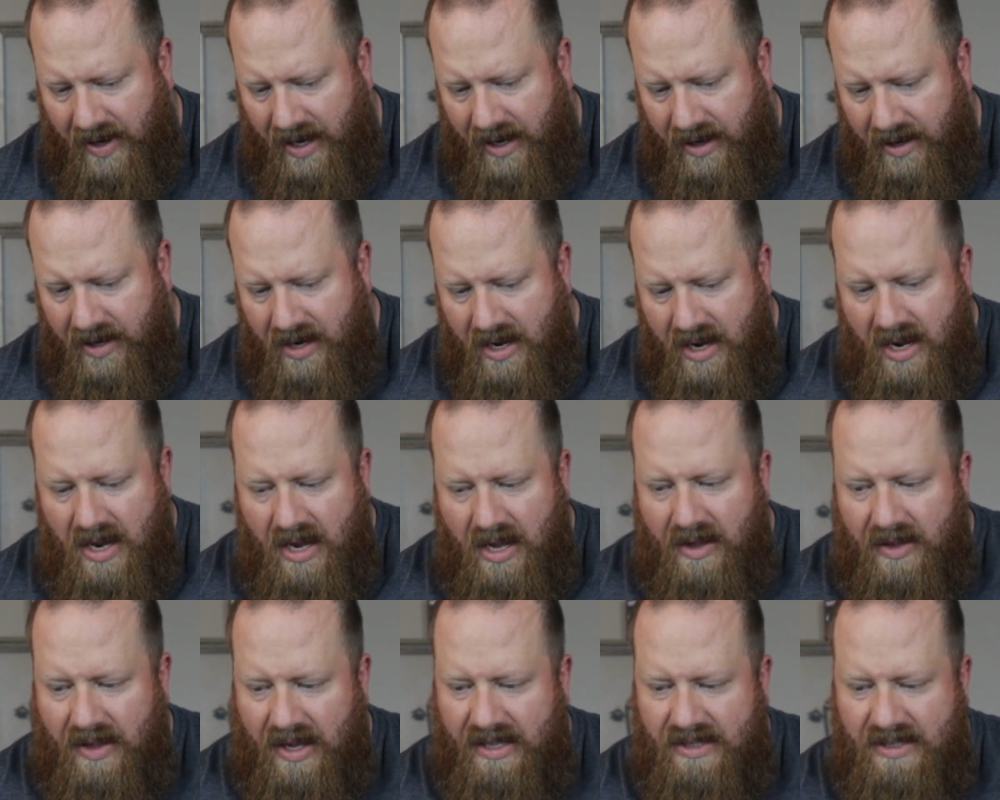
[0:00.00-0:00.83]
there,
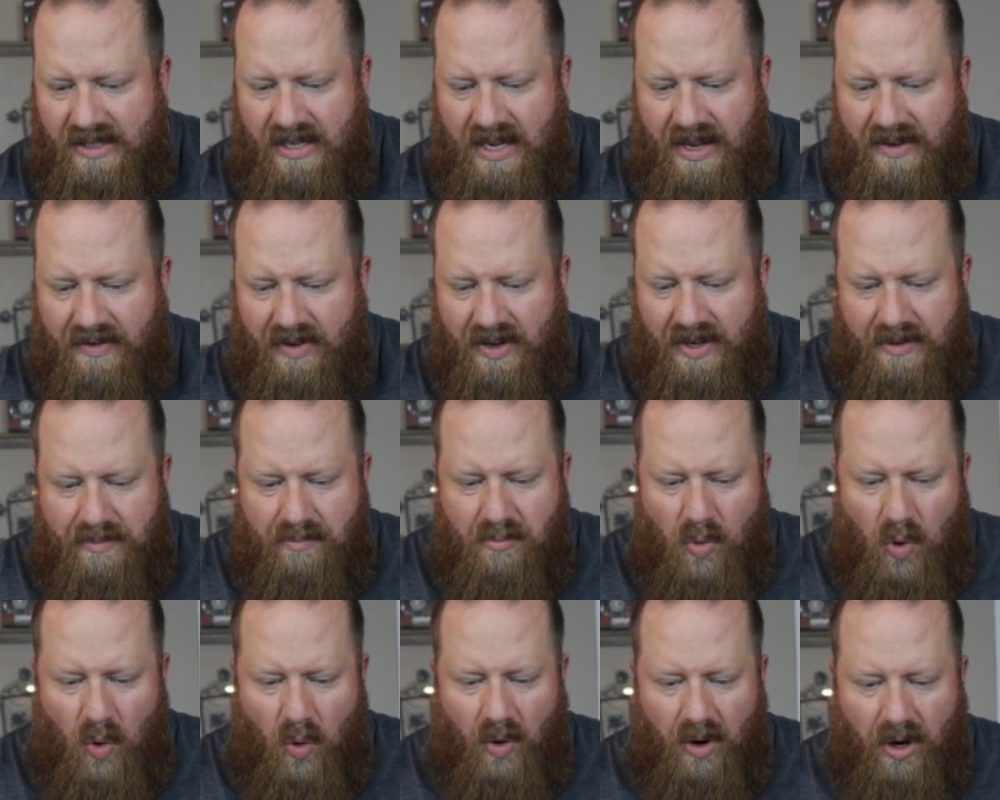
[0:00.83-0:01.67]
that's even
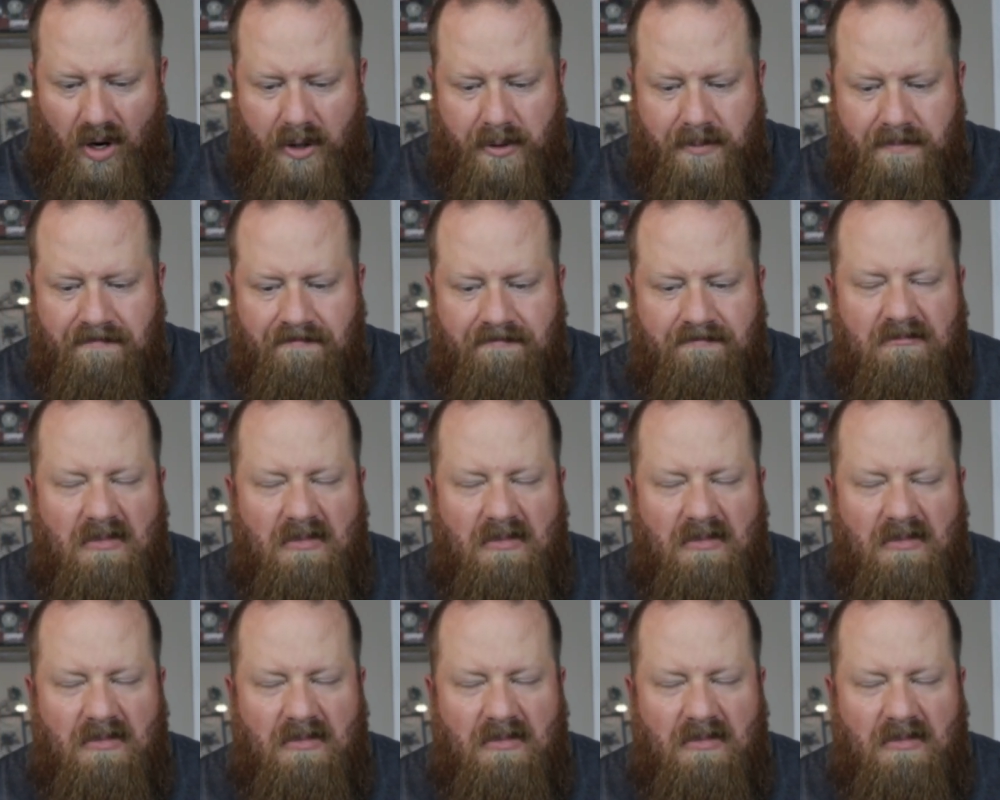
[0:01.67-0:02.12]
more